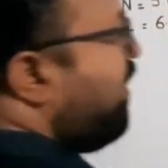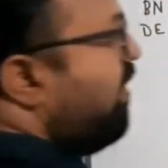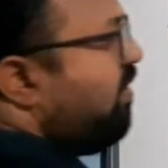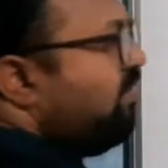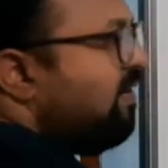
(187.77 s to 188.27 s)

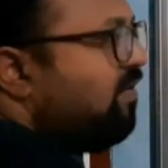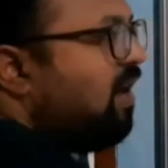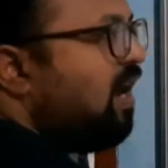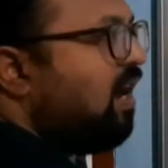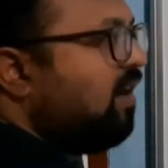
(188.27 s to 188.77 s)
we
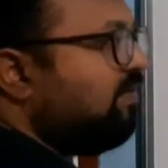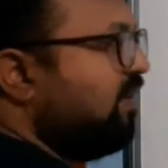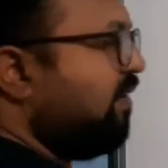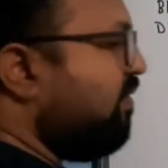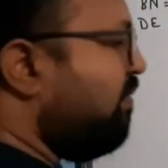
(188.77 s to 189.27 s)

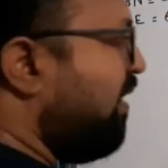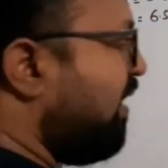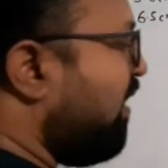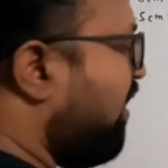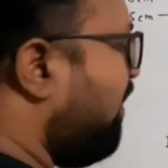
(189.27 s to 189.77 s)
have to make it
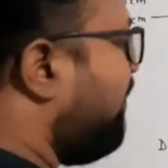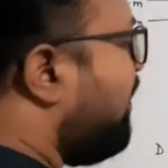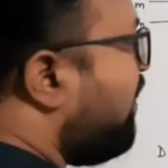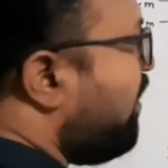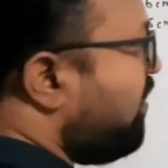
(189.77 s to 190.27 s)
half.
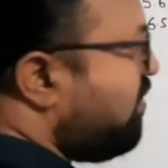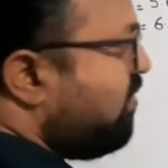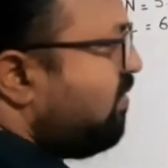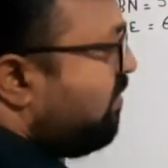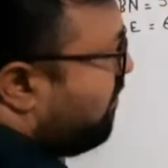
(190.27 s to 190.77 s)

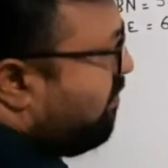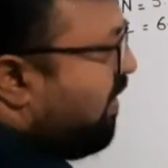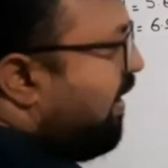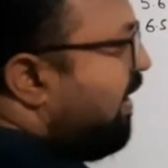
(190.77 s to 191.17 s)
So by